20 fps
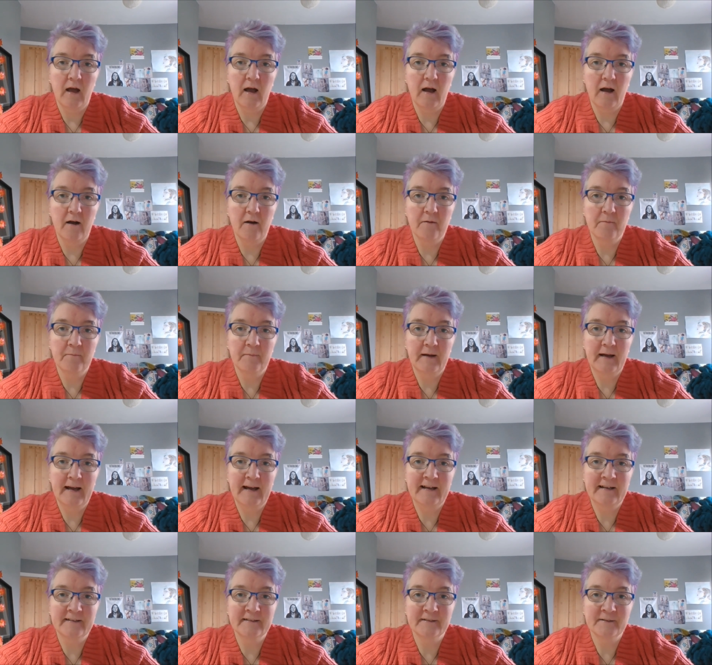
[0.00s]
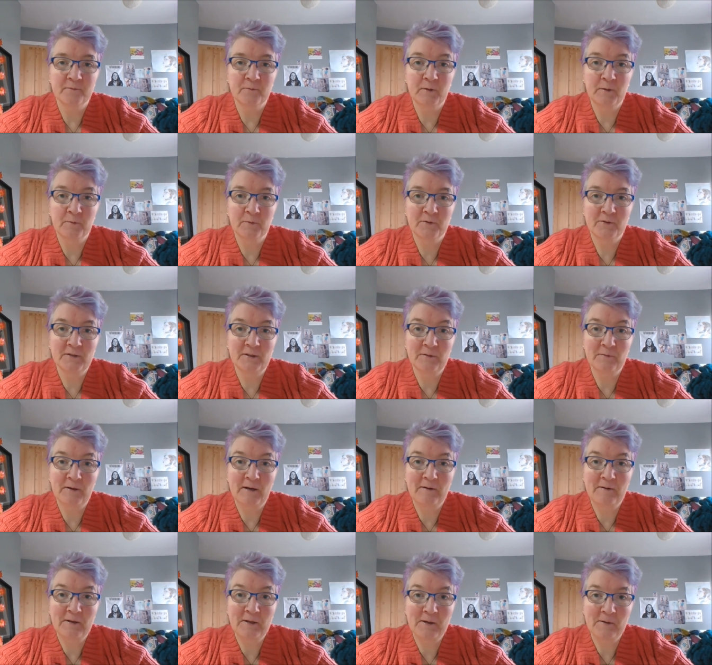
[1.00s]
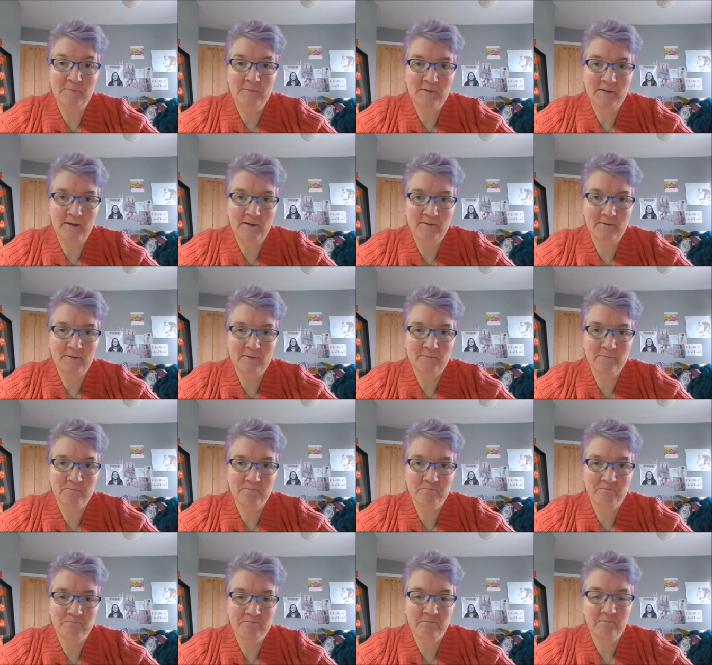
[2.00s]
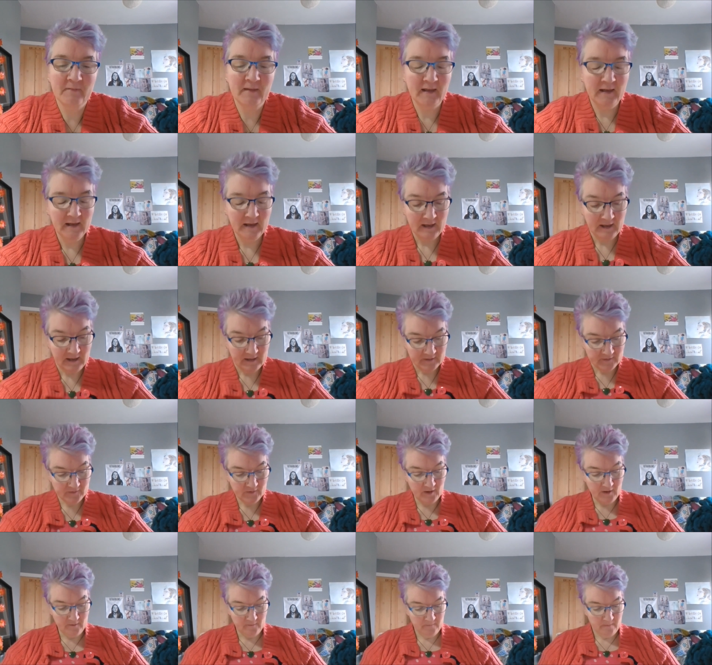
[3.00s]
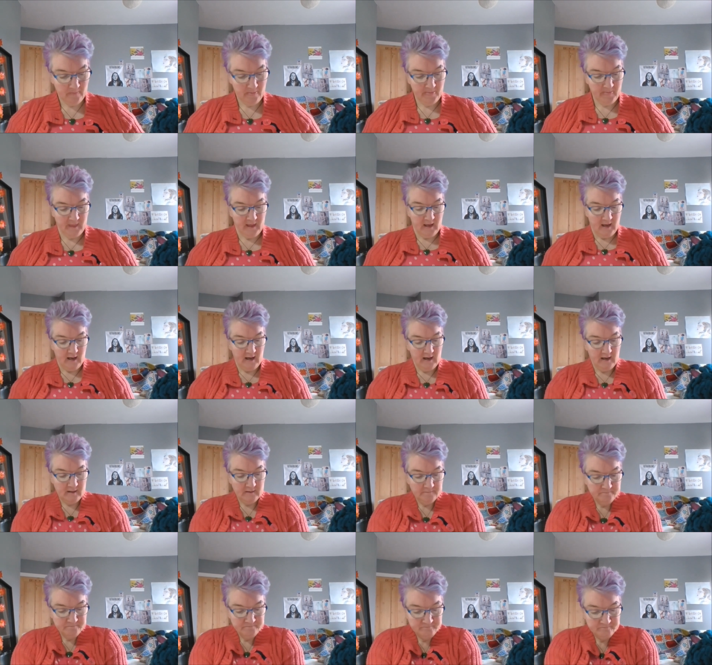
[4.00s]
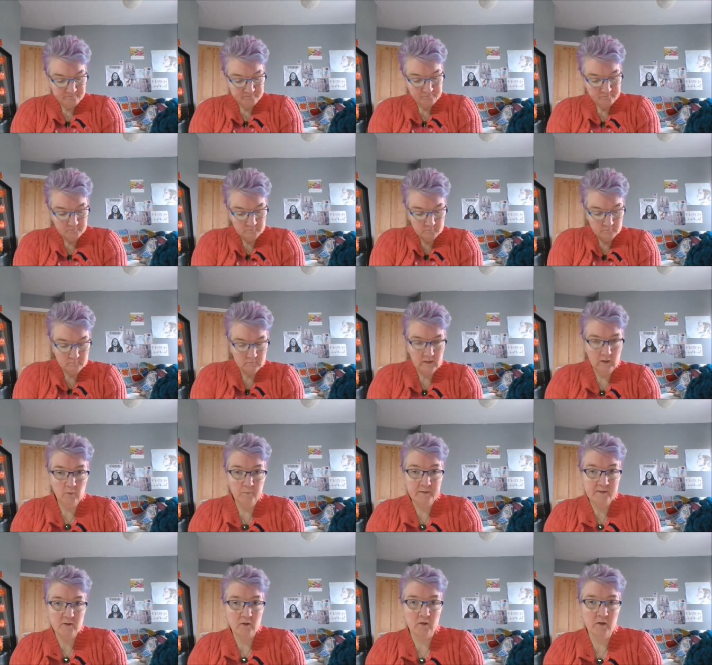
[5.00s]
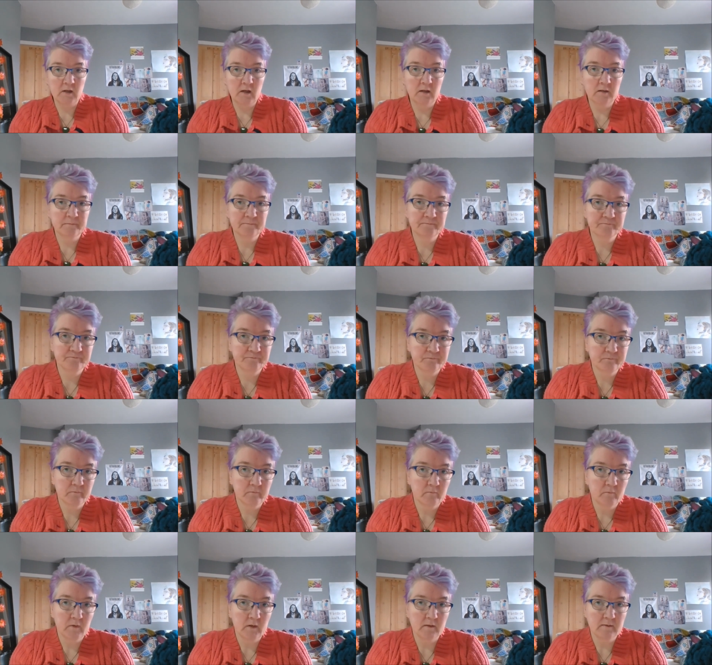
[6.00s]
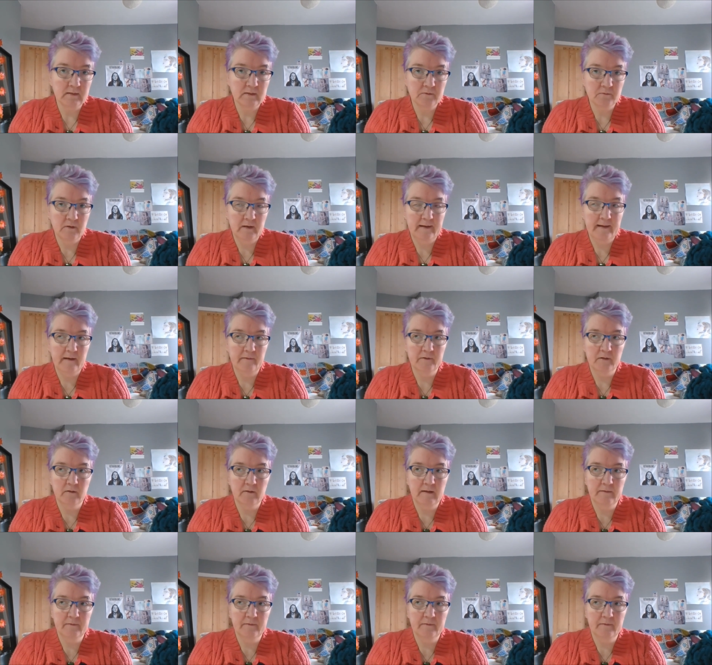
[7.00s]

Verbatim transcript: um, and we will see how it comes out. So um, it'll be sock yarn because that's what I have. I don't